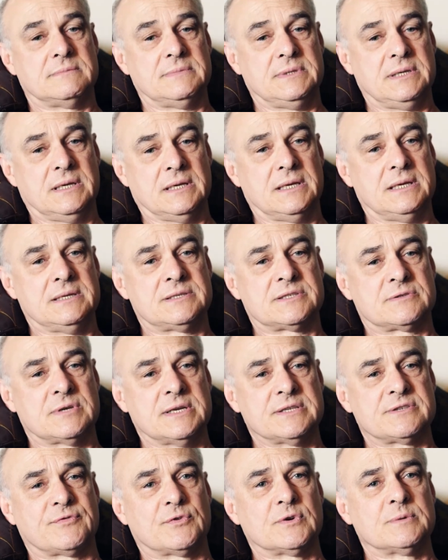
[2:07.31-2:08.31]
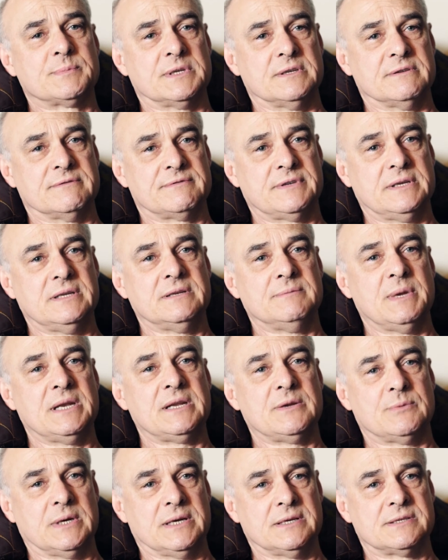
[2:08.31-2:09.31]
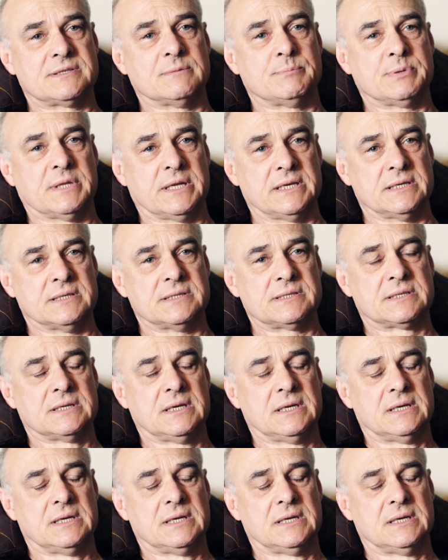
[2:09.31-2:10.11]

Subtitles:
Yeah, it's transformative in many ways, the play is.